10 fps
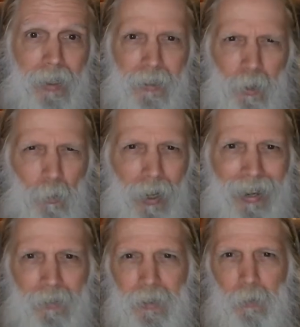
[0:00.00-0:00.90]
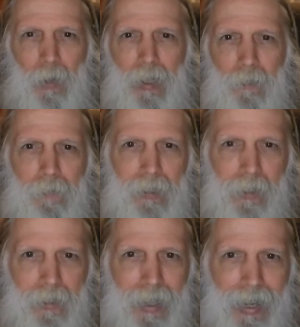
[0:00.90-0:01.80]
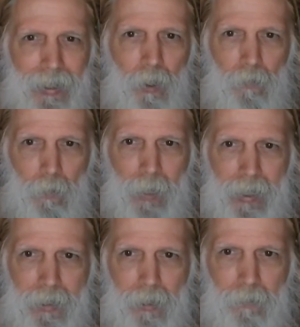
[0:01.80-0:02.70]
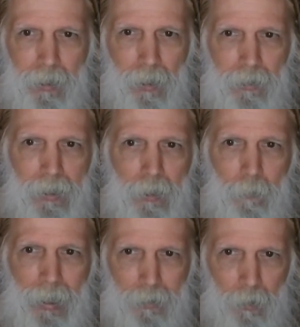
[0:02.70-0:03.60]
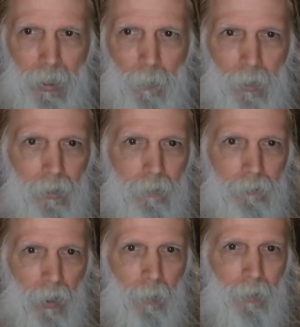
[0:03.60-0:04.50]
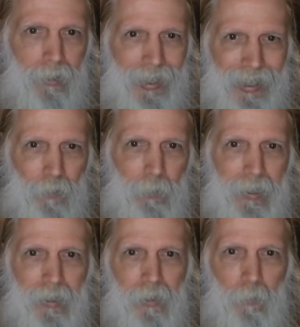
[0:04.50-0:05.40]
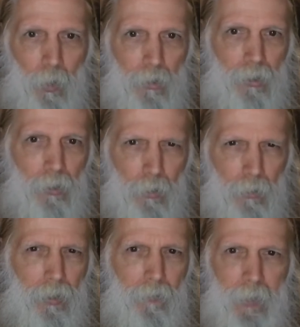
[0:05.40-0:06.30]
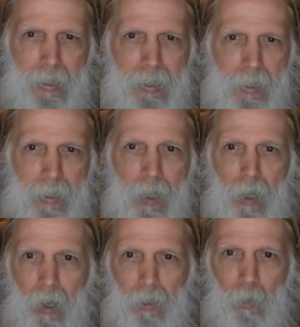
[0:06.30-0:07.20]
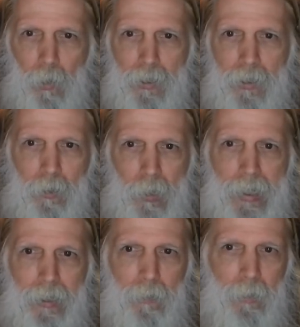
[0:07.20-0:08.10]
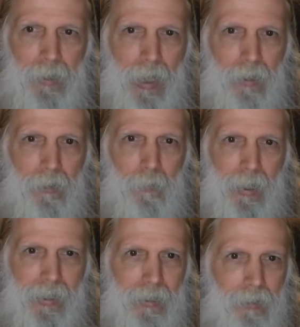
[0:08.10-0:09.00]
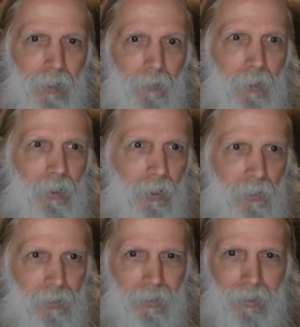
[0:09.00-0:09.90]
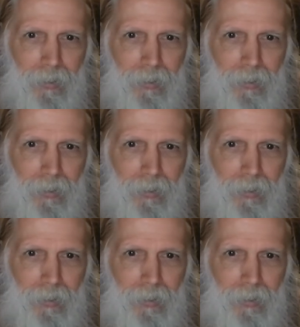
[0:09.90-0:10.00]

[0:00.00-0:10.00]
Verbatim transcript: So, how did the Rockefellers take over medicine, resulting in petrochemical pharma now being the most lucrative business on our once green and botanical medicine covered earth?